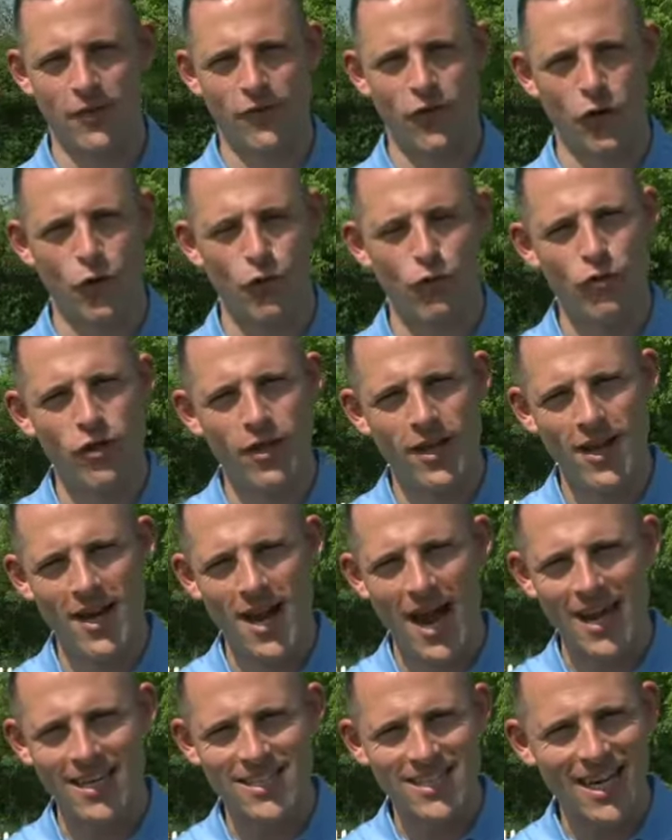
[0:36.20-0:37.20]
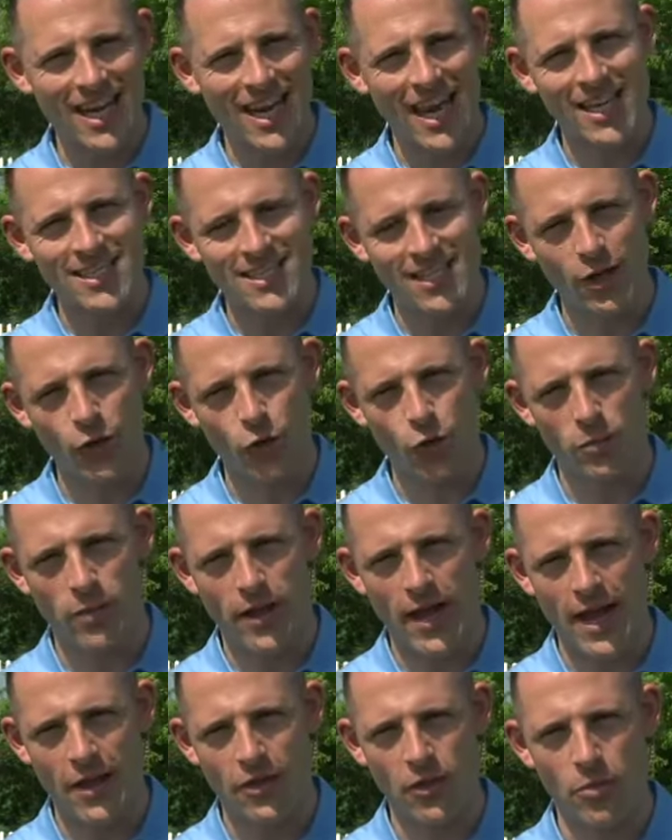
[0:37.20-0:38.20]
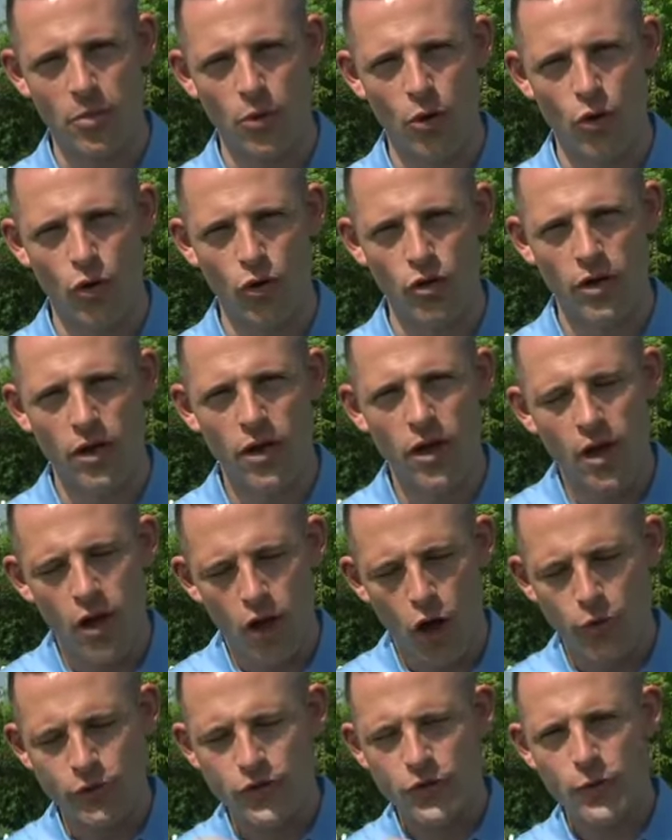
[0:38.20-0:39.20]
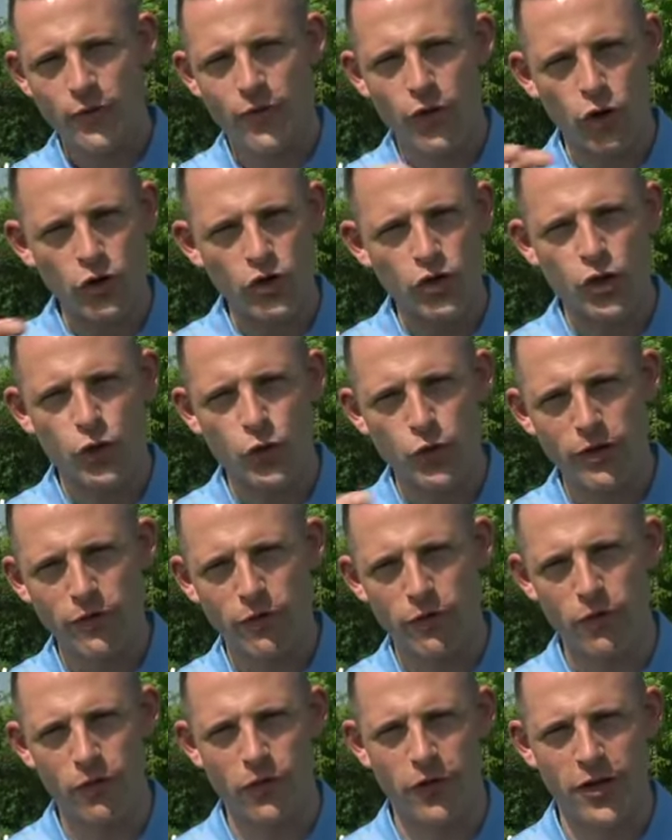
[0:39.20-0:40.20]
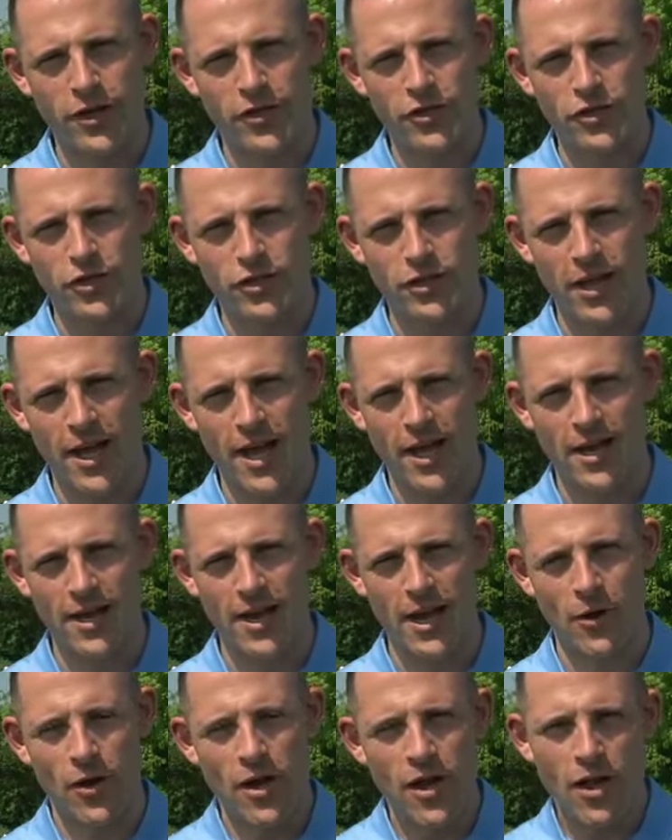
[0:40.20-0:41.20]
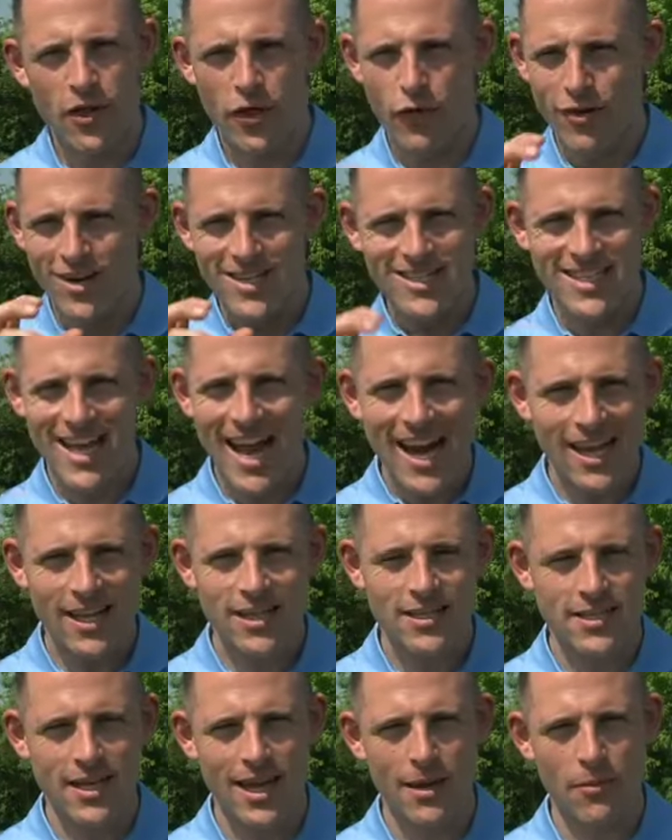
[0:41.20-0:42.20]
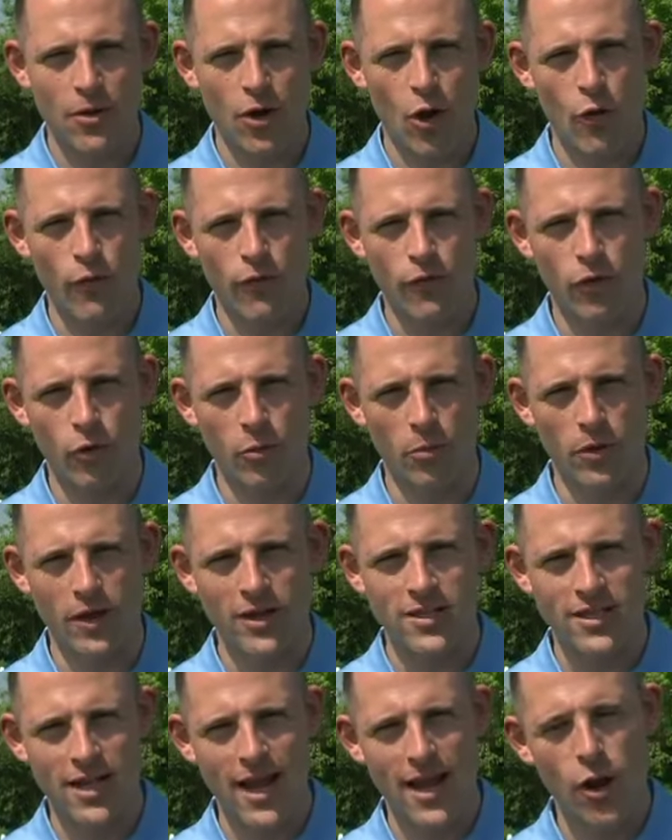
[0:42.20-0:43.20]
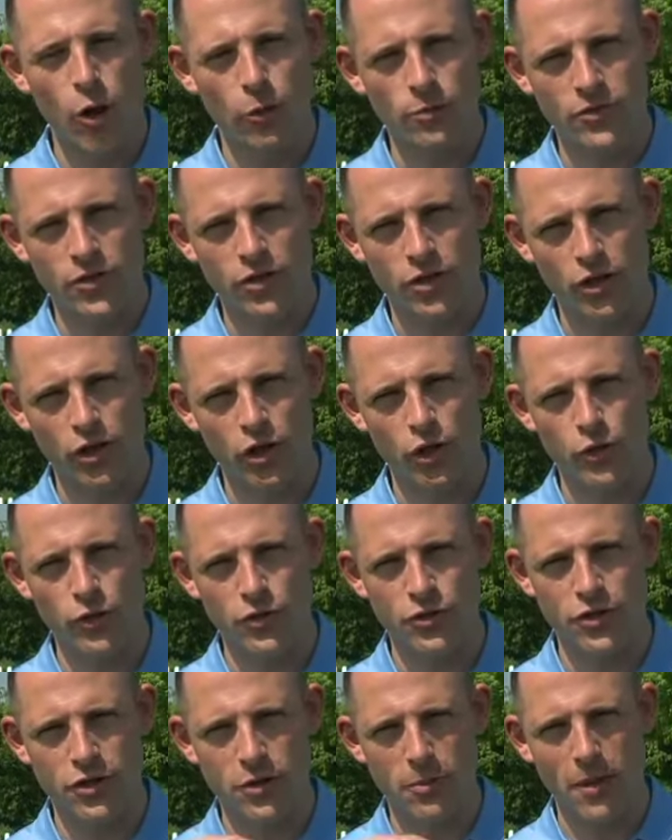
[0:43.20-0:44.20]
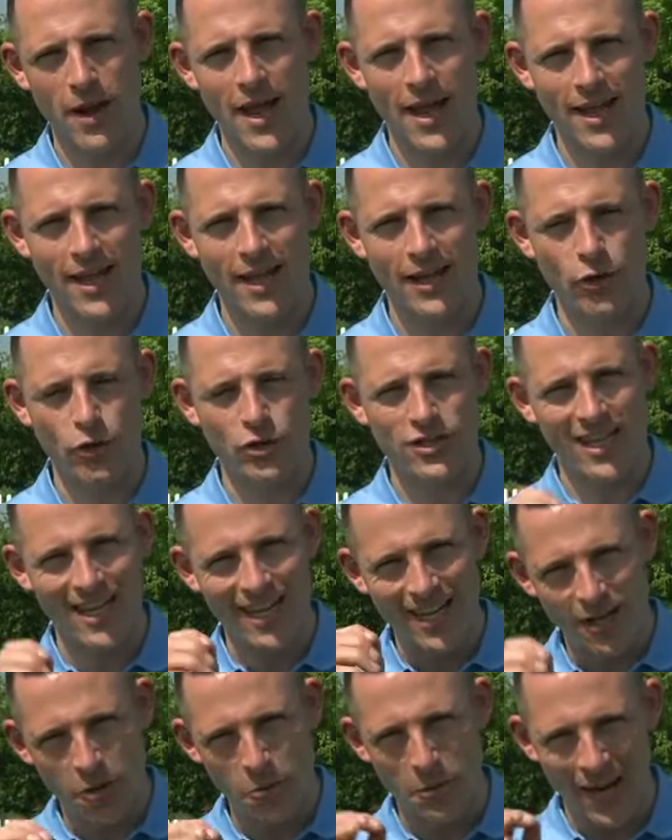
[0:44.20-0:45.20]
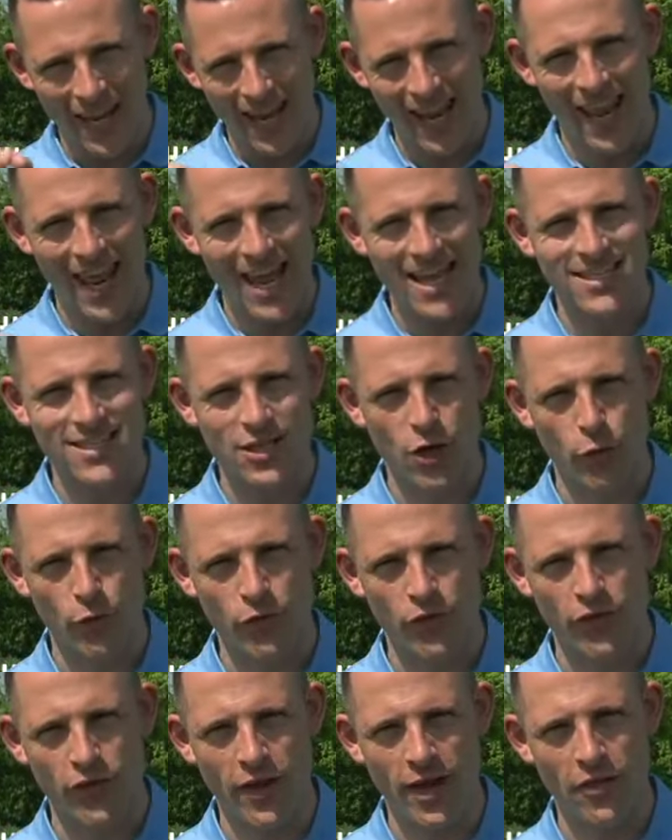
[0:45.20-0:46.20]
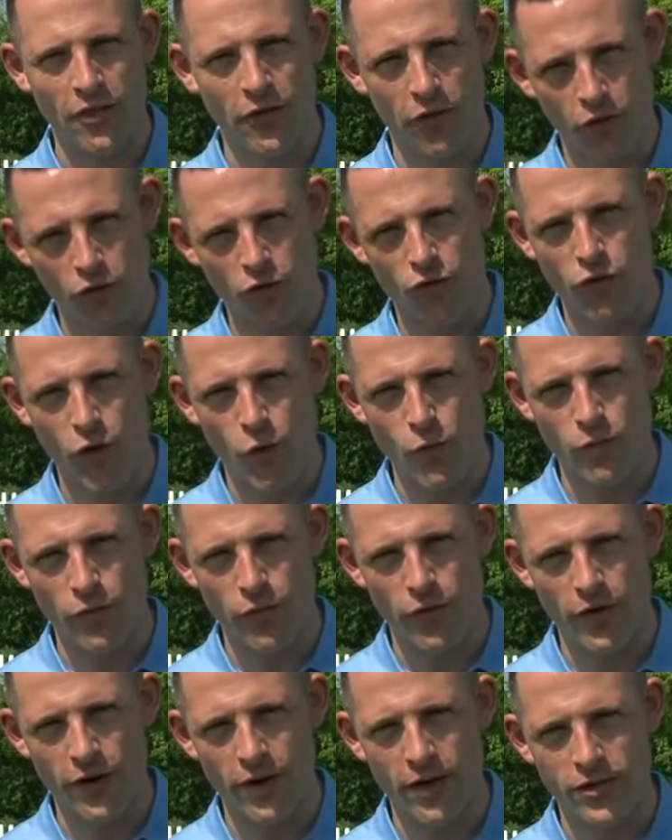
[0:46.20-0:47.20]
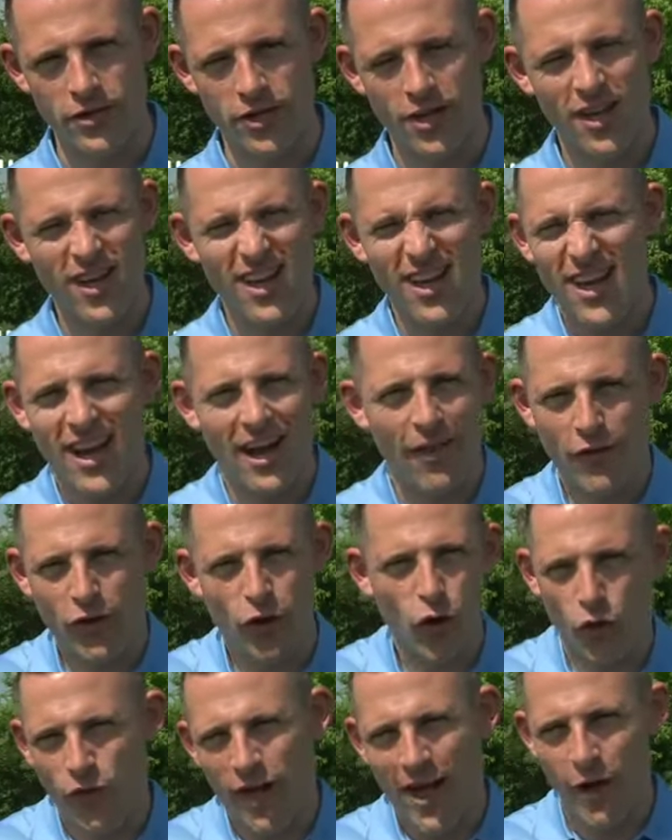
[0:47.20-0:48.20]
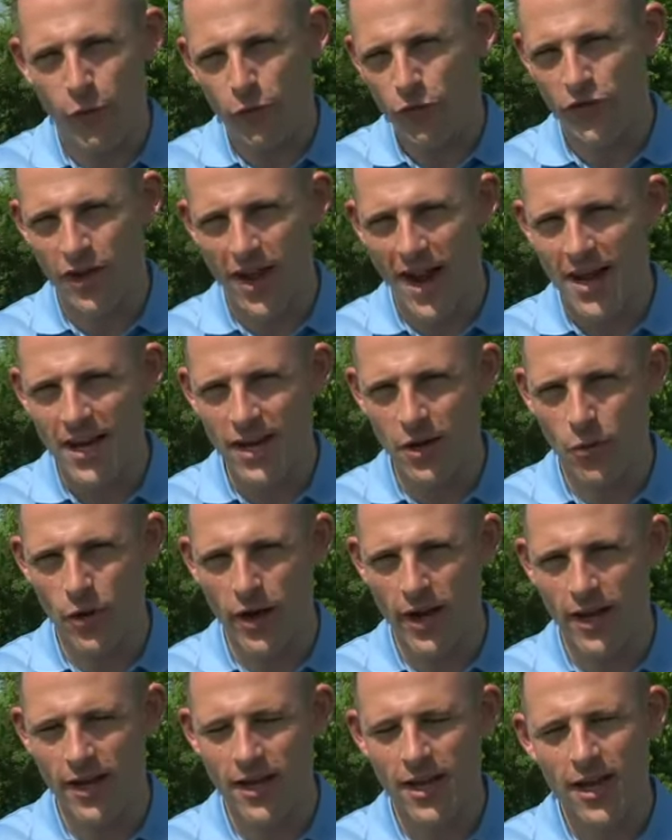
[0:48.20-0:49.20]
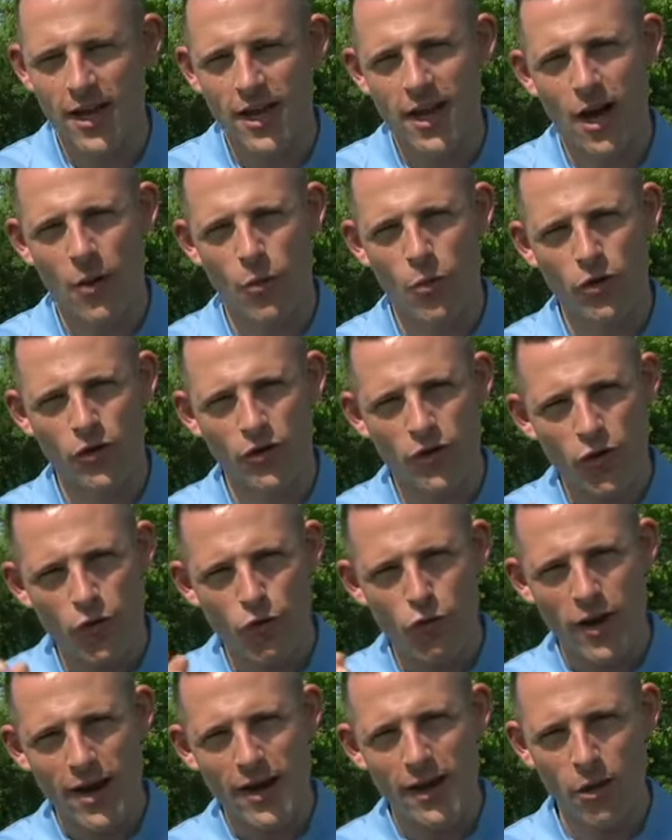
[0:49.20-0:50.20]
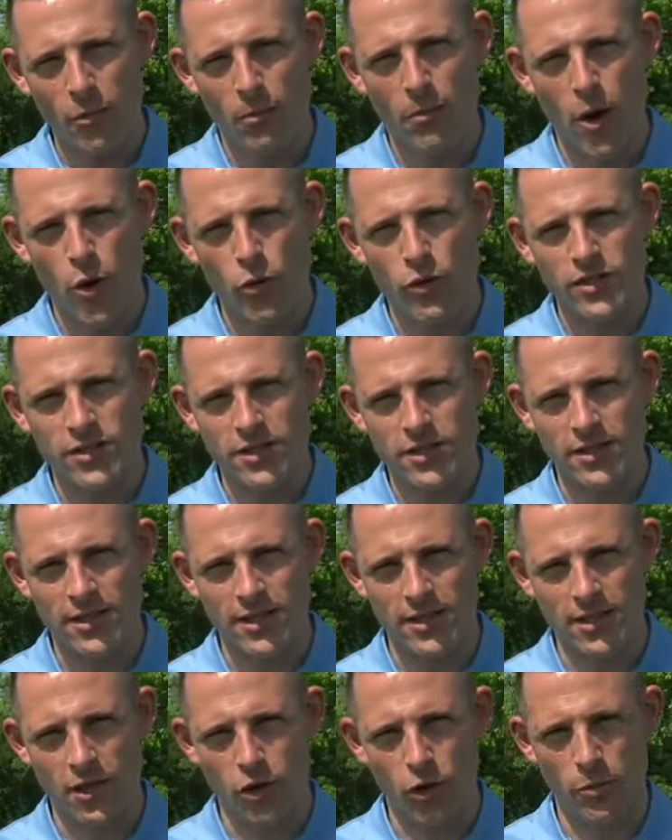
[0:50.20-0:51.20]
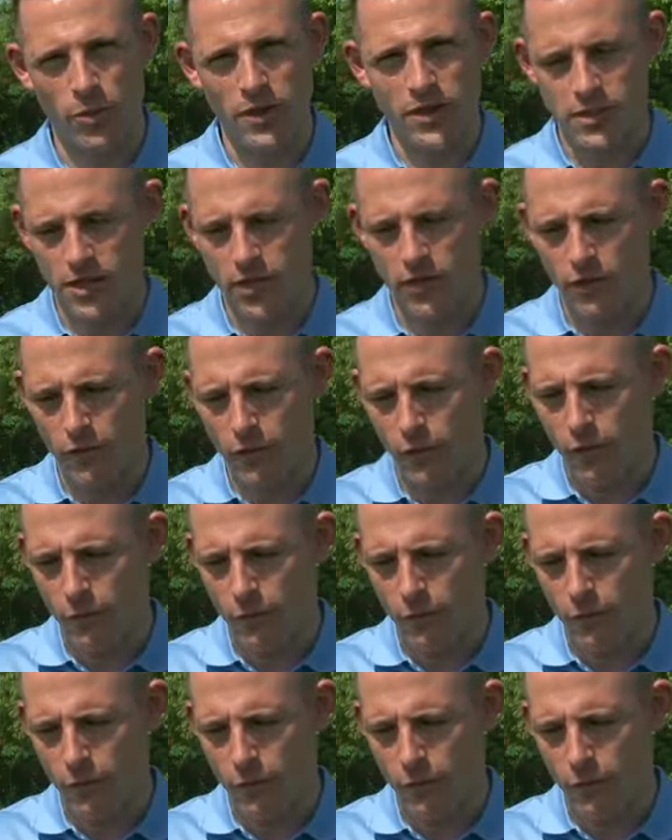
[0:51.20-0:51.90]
They've got a really nice classic look behind the ball. Obviously we've got two different finishes to the head now. They're exactly the same golf club, but a slight optical illusion. The black head looks a little bit less offset than the chrome finish, and they're not that offset anyway. And one of the great little bonuses this club is that the